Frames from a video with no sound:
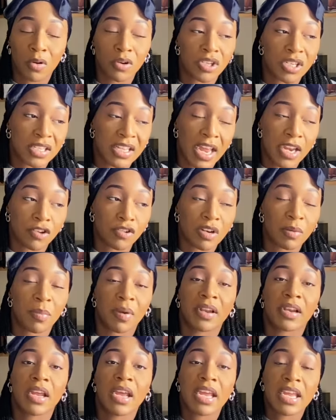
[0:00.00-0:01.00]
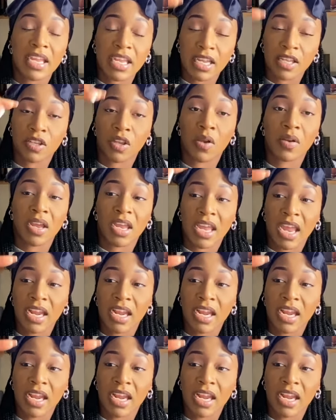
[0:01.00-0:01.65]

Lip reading: not just Kendrick, but he is going